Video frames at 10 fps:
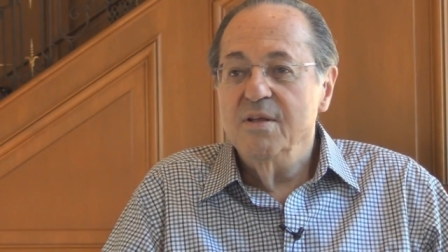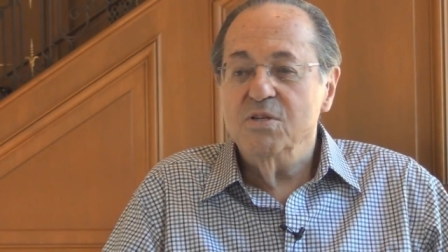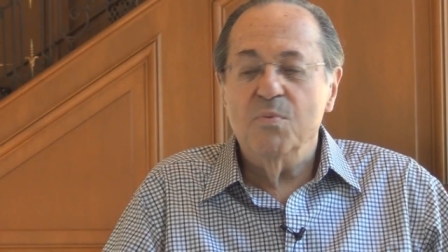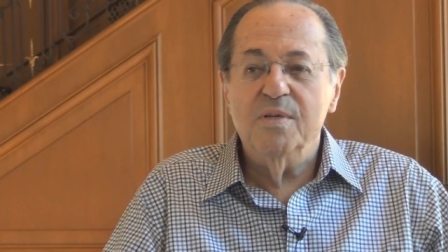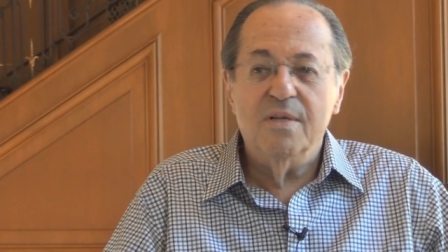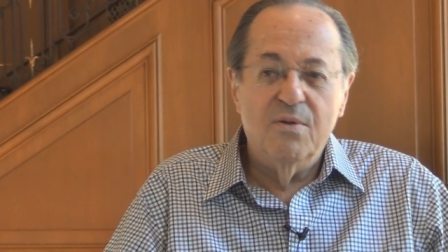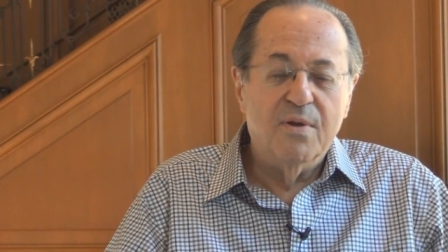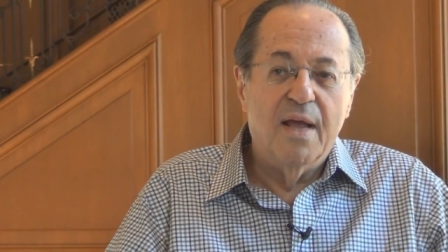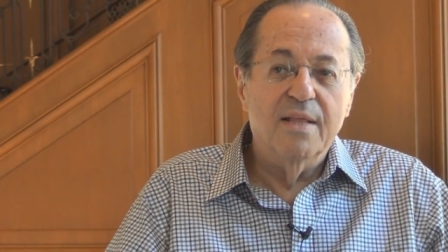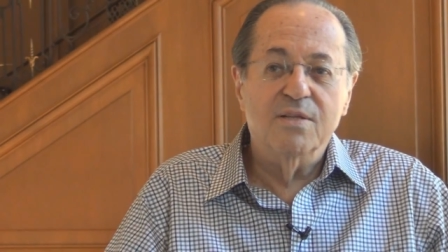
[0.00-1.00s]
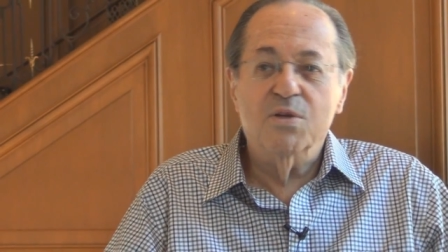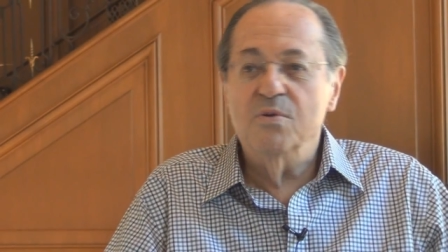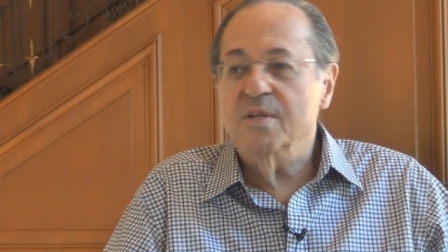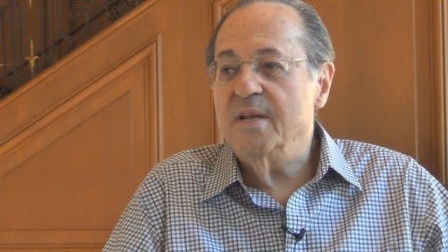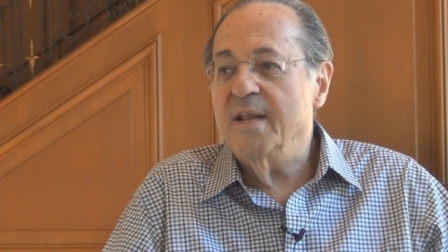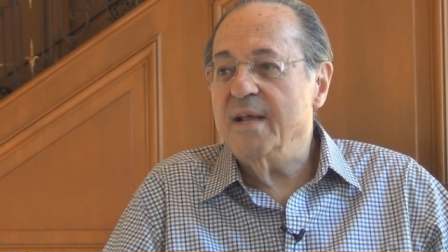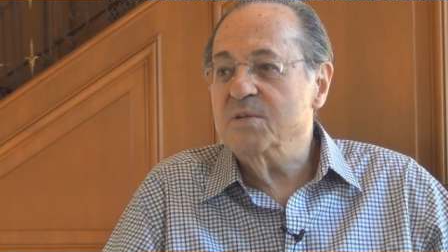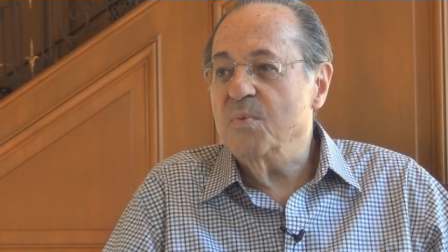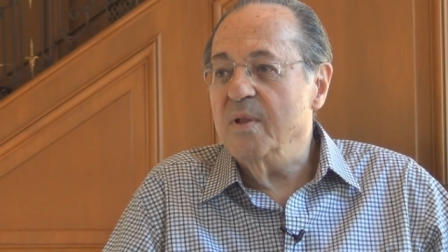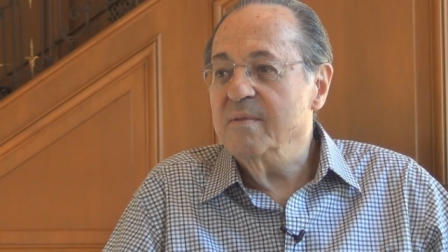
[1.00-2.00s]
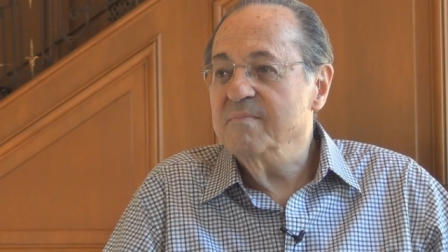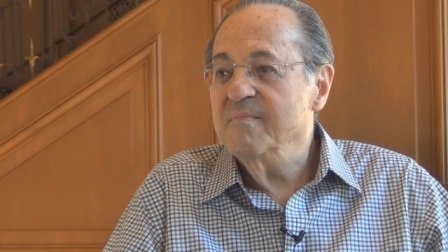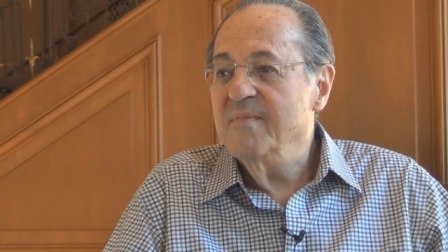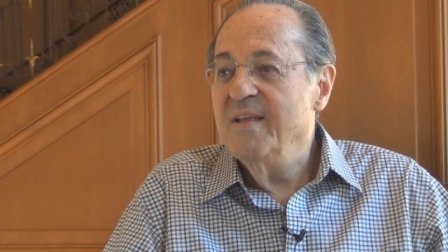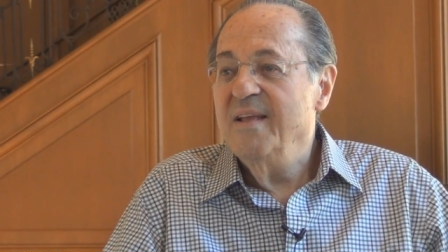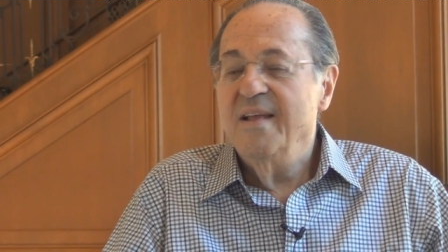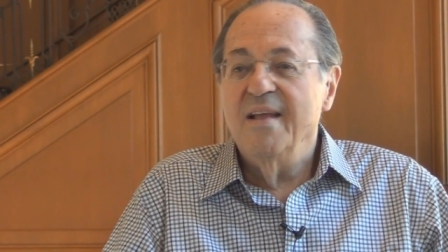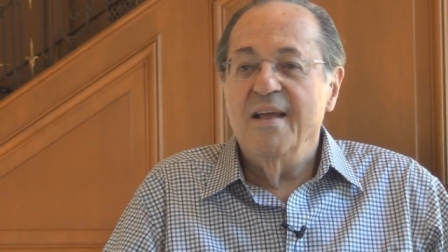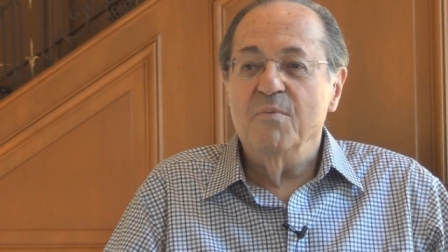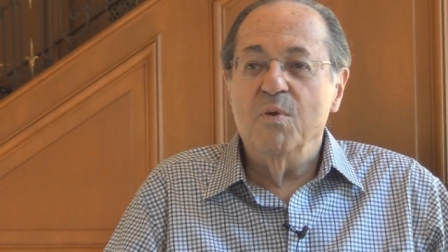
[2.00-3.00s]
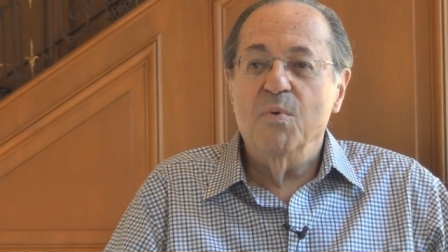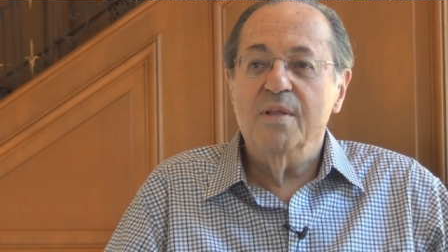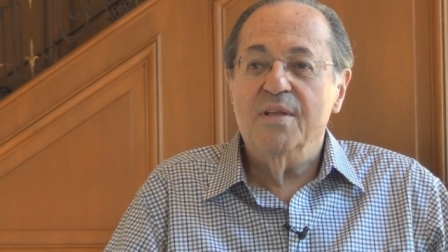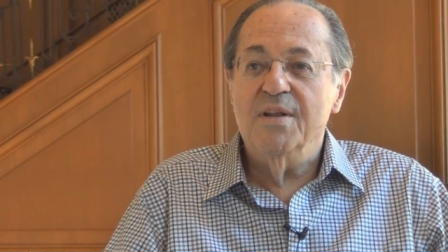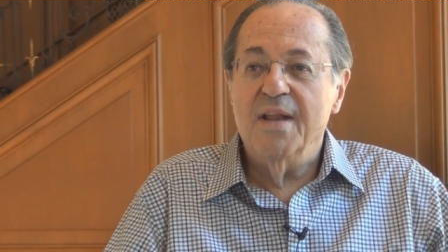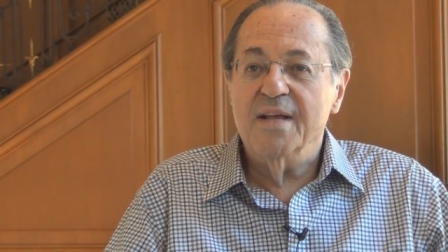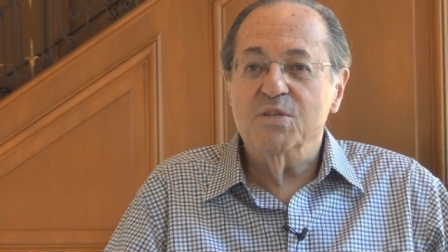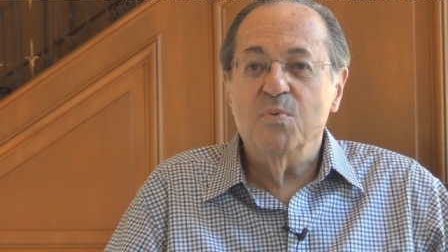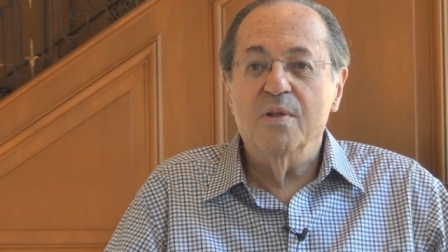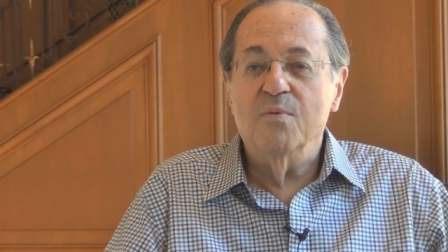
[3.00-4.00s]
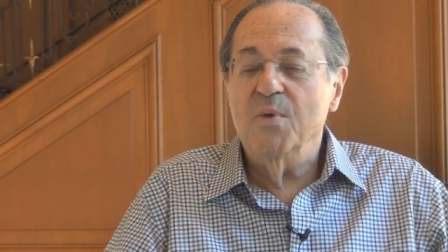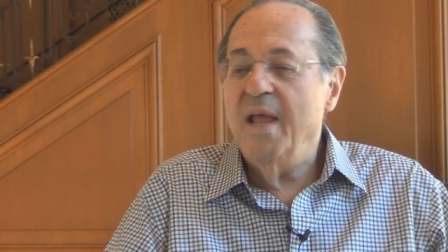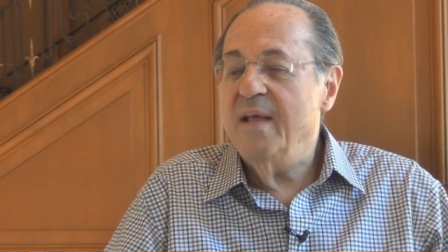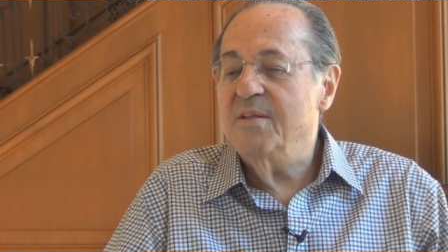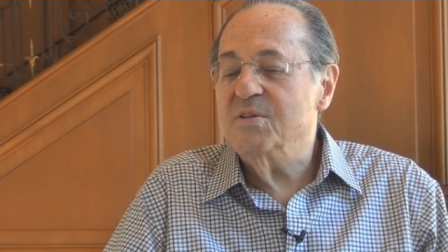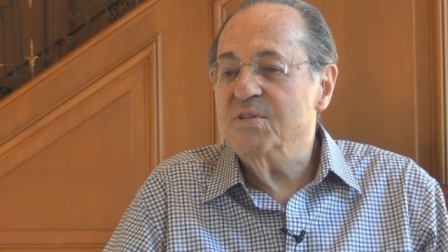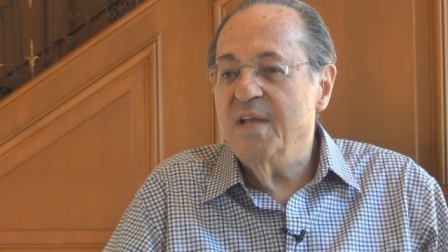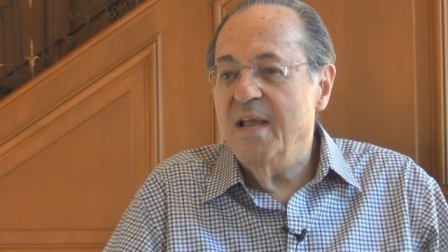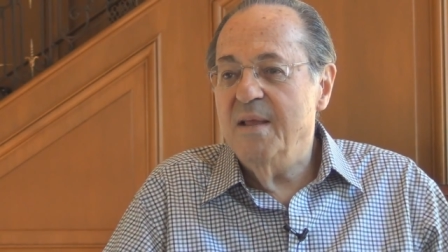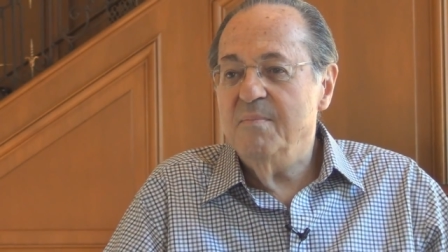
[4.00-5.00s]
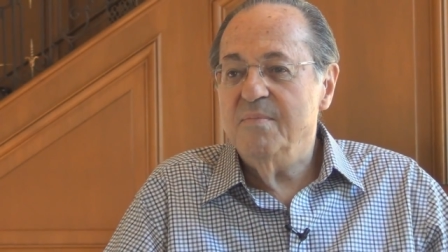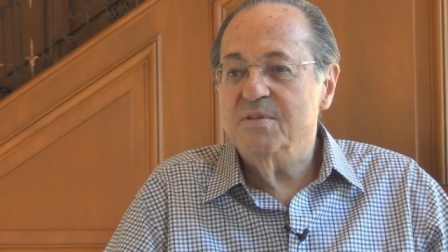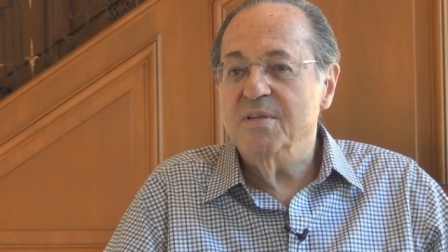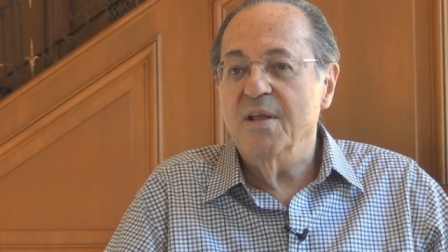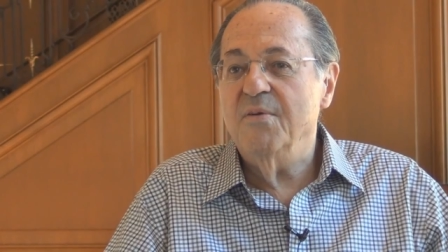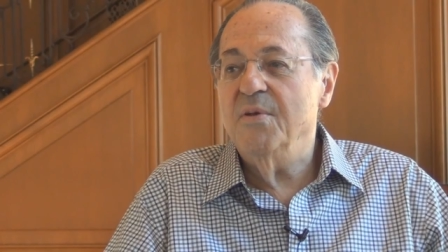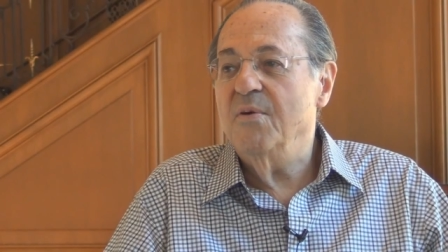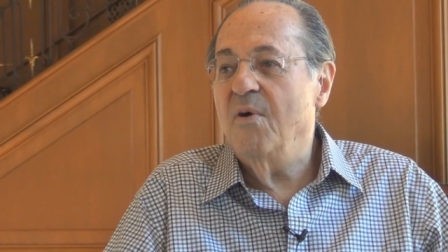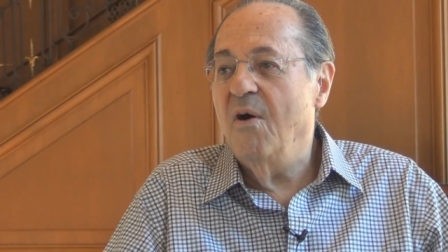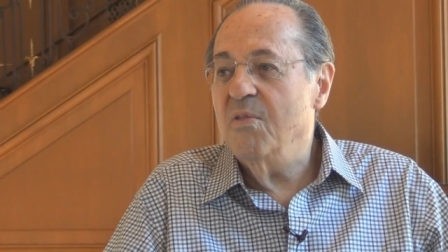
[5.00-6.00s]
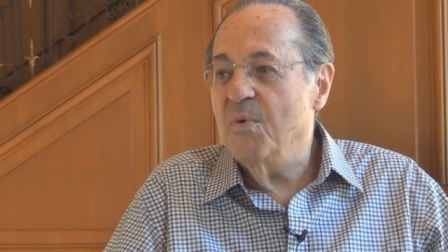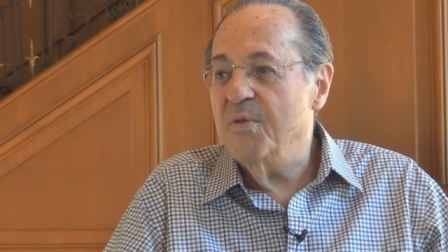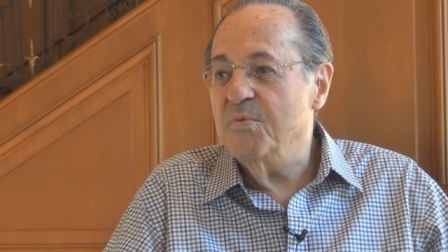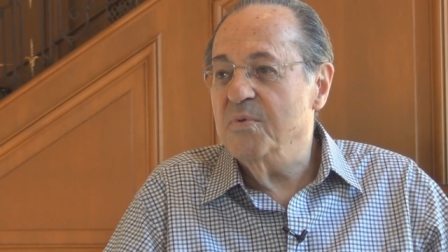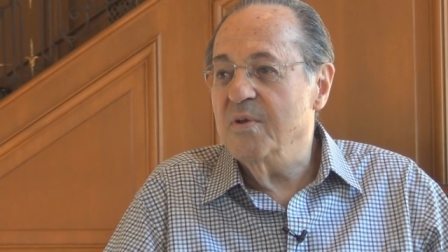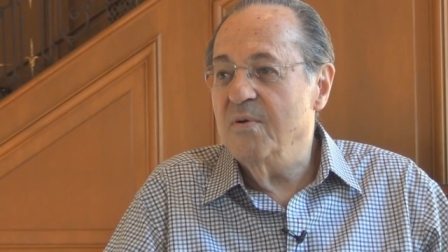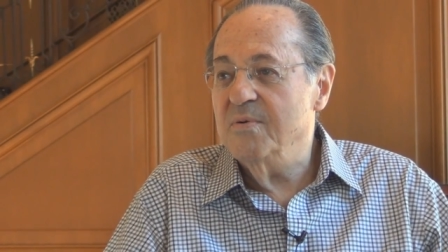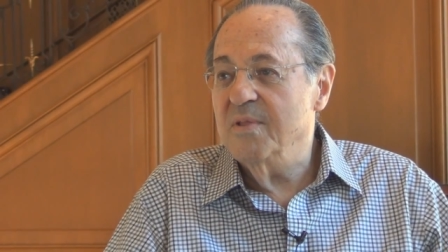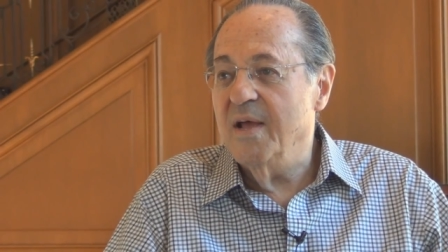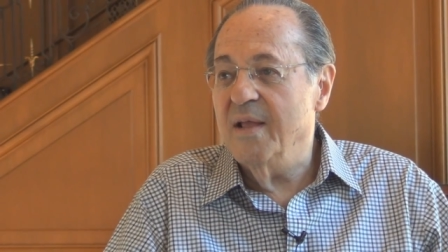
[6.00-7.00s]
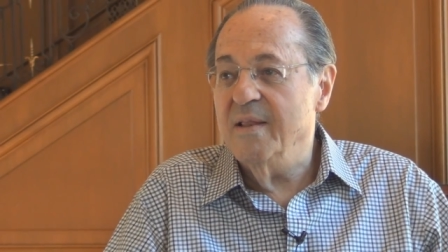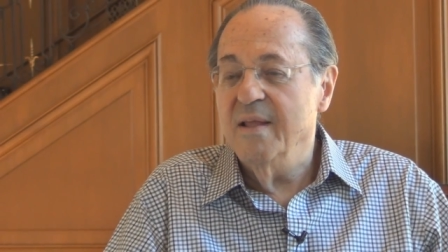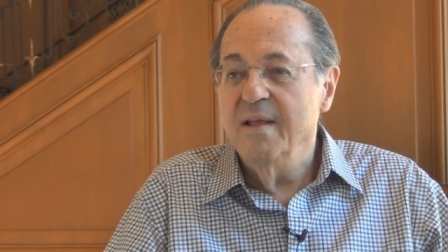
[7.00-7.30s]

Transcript: So we said, okay, let's go to the next one. And we went to the next one and we had the same scenario all the way through the whole line.